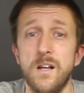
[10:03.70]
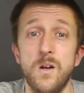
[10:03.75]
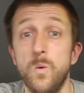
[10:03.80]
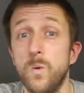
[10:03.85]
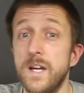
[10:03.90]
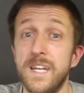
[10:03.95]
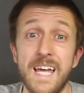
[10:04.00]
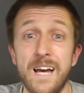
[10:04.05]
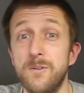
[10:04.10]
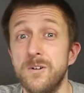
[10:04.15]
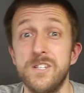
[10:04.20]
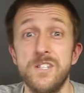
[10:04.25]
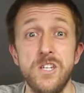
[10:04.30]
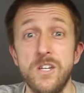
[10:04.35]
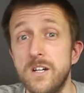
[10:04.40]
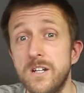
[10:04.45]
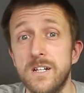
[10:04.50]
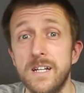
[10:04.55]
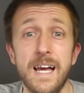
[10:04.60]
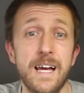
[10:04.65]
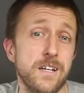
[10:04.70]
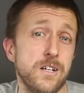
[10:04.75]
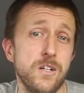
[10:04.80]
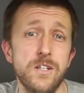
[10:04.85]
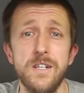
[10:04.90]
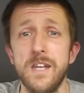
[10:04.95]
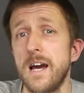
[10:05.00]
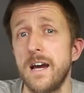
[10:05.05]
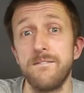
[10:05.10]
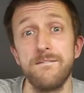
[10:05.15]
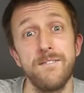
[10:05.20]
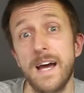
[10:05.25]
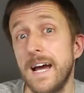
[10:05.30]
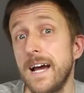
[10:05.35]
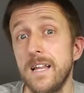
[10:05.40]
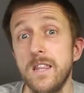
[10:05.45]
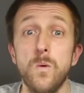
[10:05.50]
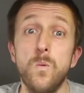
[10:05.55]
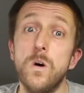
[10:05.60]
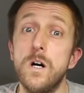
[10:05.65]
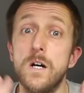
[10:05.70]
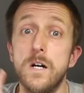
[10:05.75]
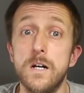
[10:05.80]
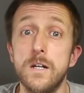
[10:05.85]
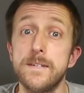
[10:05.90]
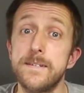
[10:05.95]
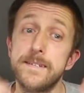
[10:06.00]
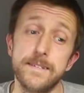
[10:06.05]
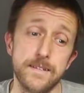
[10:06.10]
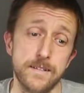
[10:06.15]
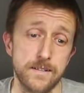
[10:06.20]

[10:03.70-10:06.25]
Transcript: When I was young, I could not find the words